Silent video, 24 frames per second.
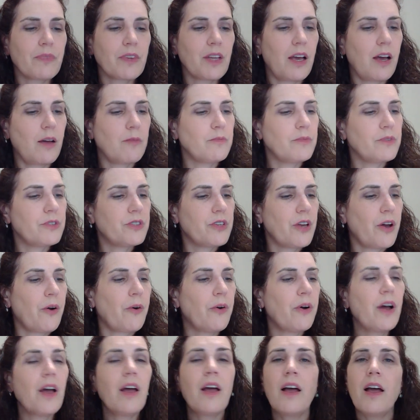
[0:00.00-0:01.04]

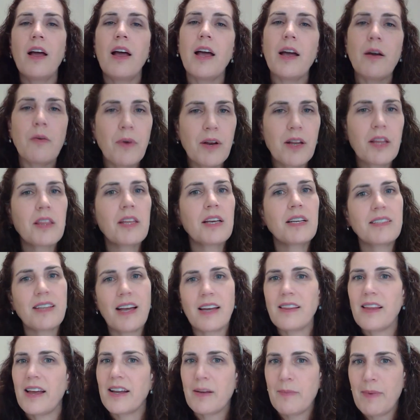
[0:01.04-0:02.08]
And one of the things I
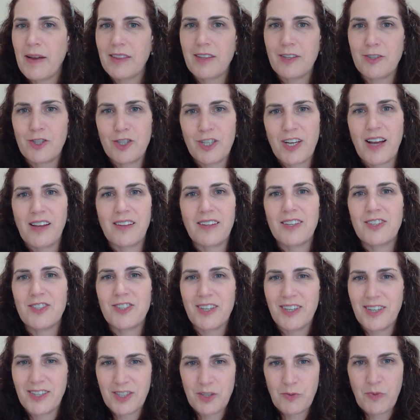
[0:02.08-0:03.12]
like about this challenge,
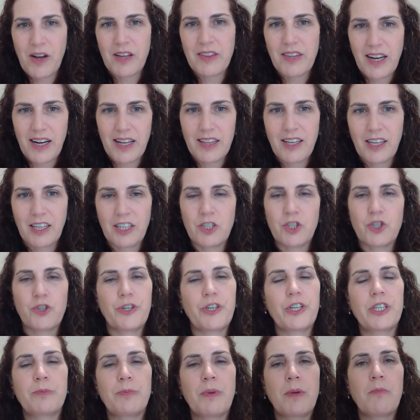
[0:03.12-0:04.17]
and it's one that I think
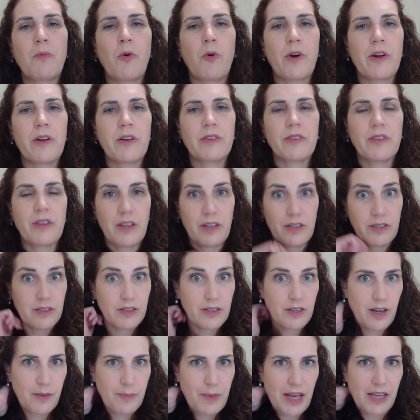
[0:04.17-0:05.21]
intrigues me more than,
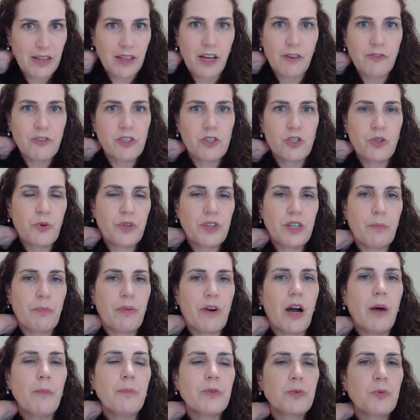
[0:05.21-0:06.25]
I mean, I love doing the
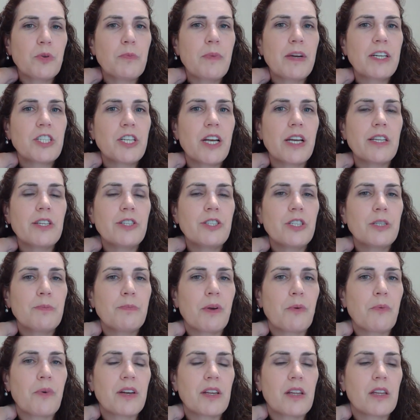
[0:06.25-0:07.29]
prompts with my challenges,
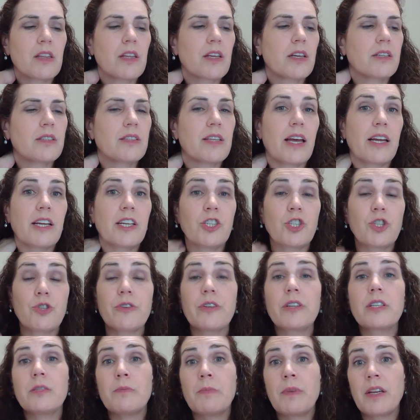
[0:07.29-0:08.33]
but one of the things that
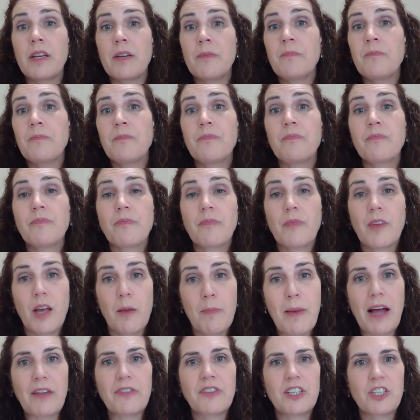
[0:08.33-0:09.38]
intrigues me
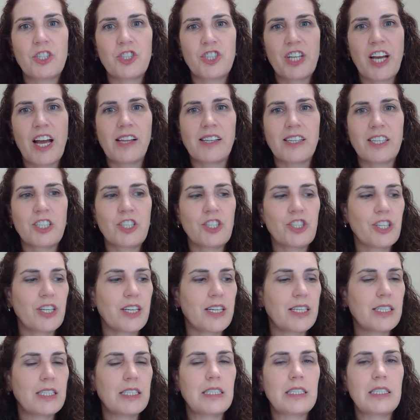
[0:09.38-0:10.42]
about this challenge
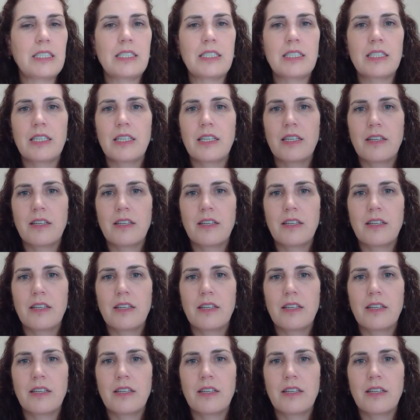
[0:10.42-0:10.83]
is